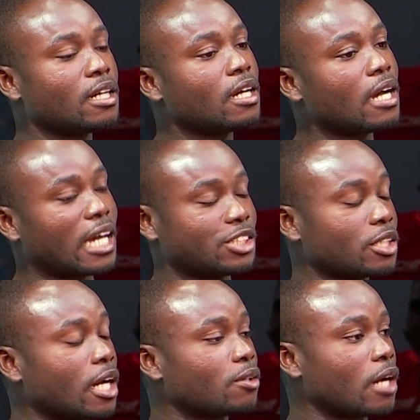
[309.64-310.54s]

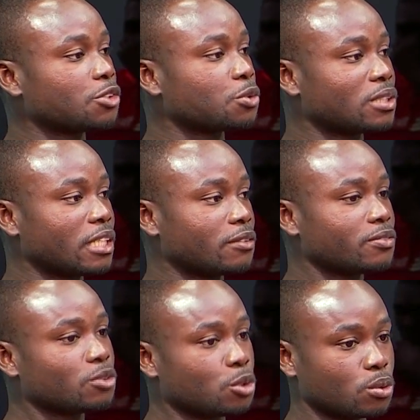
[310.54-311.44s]
Ajogano AstroTurf
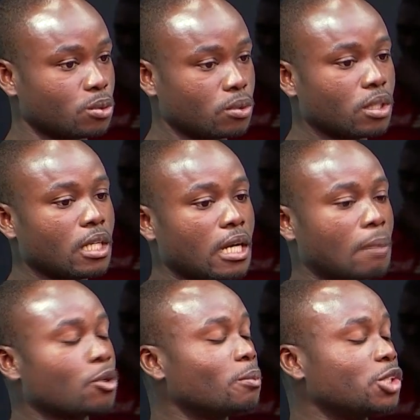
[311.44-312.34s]
to
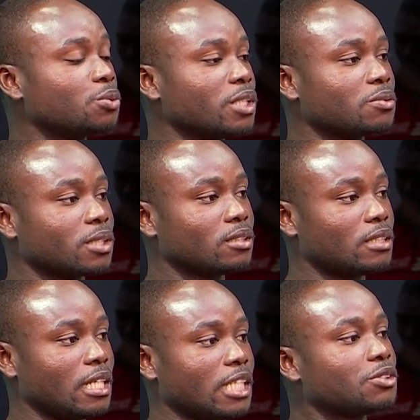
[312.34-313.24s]
commiserate with
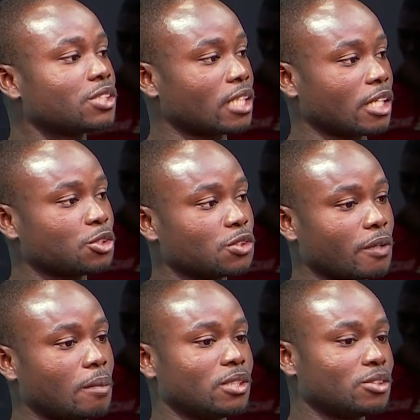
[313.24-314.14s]
the late Christian Achu's
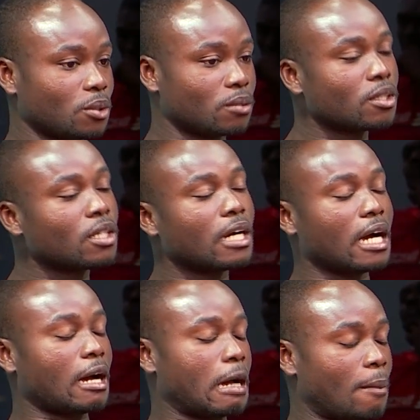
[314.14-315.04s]
family. So
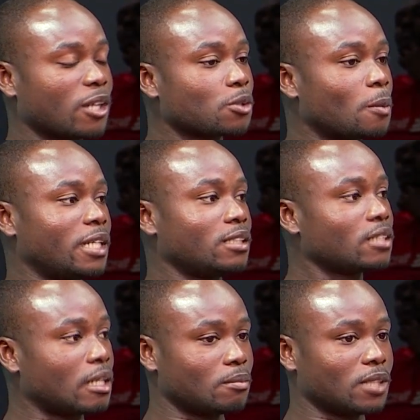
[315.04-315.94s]
I must commend
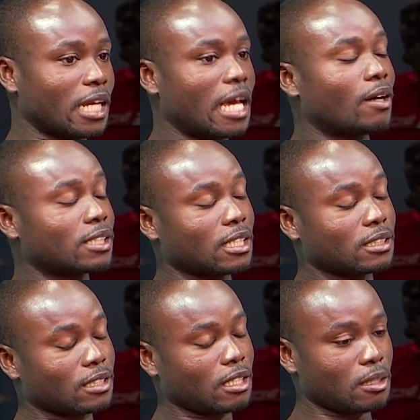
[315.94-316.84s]
Nanaya
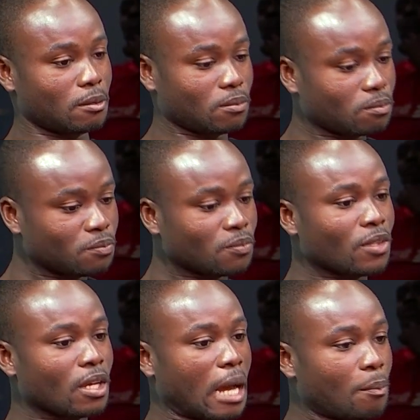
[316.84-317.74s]
Asante
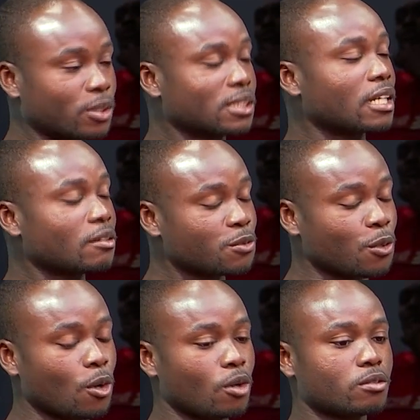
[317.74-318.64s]
Amponsan
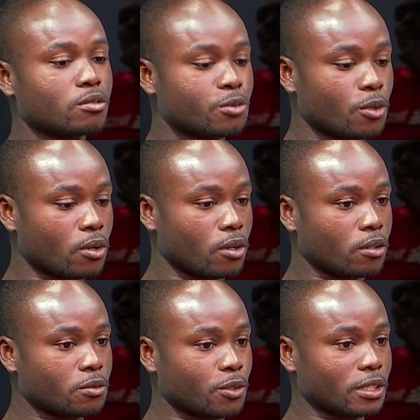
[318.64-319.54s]

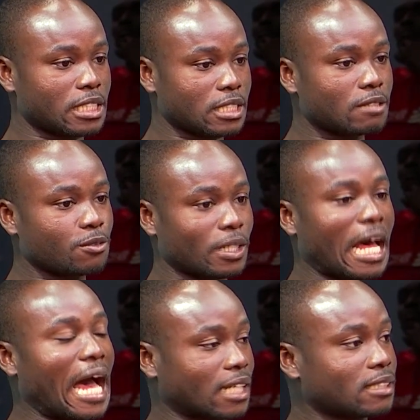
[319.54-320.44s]
for that act.